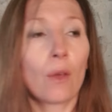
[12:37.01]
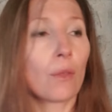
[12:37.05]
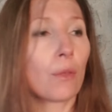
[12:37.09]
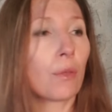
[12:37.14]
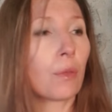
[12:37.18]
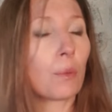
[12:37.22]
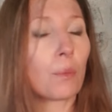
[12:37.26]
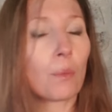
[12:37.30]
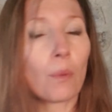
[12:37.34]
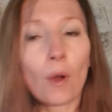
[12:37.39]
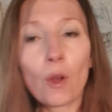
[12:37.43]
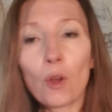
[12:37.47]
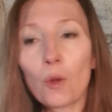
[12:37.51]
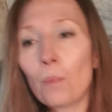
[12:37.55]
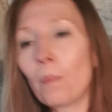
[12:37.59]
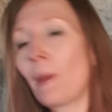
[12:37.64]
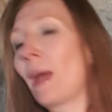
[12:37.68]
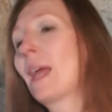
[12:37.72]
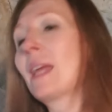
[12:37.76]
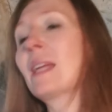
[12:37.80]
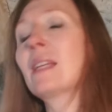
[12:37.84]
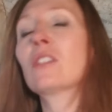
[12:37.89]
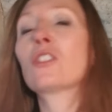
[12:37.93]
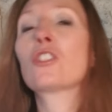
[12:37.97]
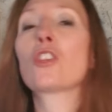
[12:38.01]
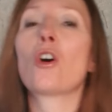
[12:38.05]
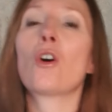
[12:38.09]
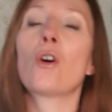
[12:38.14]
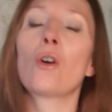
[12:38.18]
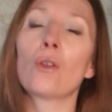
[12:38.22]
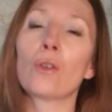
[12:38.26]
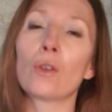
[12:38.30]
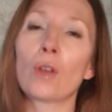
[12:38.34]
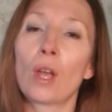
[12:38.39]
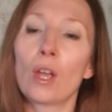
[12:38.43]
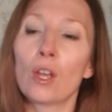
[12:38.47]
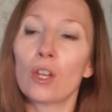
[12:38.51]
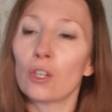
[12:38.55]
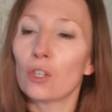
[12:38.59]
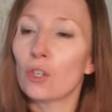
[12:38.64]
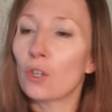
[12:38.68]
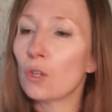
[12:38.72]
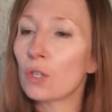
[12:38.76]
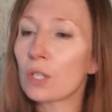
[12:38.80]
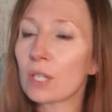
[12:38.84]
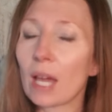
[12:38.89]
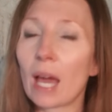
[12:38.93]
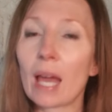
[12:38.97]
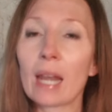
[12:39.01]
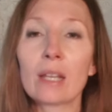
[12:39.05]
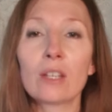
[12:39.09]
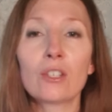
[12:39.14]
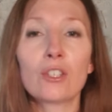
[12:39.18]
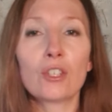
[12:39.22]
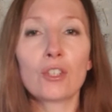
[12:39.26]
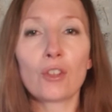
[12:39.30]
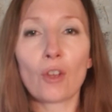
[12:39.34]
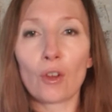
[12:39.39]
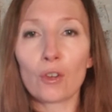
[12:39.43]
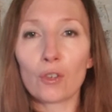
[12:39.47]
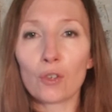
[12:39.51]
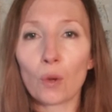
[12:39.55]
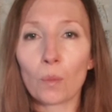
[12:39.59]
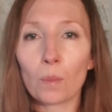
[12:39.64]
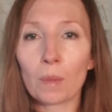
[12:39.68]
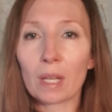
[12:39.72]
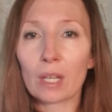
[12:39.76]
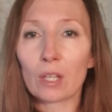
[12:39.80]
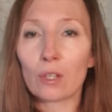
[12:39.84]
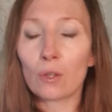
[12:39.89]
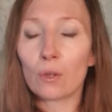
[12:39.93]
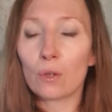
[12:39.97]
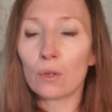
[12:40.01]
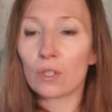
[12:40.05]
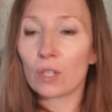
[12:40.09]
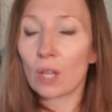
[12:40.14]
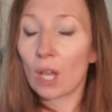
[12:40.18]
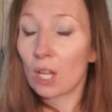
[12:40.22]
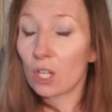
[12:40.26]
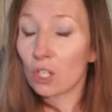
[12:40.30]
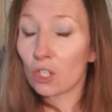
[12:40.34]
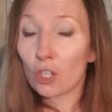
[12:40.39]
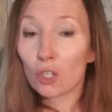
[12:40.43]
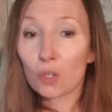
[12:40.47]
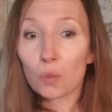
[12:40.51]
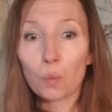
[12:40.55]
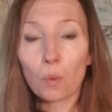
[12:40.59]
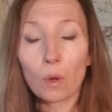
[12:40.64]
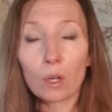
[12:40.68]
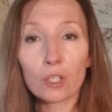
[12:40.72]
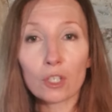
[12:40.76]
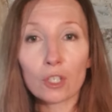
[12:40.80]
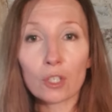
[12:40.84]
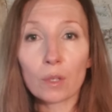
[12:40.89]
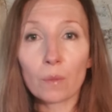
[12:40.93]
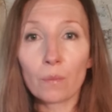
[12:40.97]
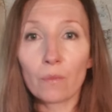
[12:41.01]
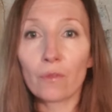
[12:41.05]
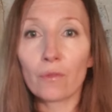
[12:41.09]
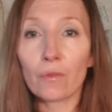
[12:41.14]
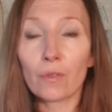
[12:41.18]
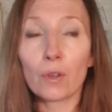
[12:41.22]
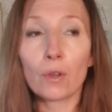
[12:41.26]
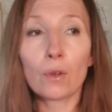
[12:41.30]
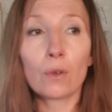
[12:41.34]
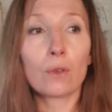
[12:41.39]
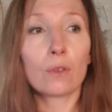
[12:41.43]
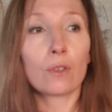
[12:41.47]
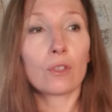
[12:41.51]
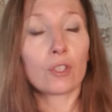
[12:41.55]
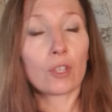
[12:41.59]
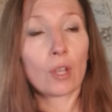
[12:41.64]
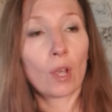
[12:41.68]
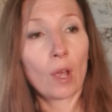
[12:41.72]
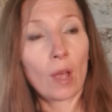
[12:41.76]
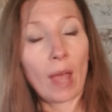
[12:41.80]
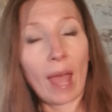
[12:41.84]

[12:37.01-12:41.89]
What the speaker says: Throw paint on, use colors you don't normally use, just watch them fuse,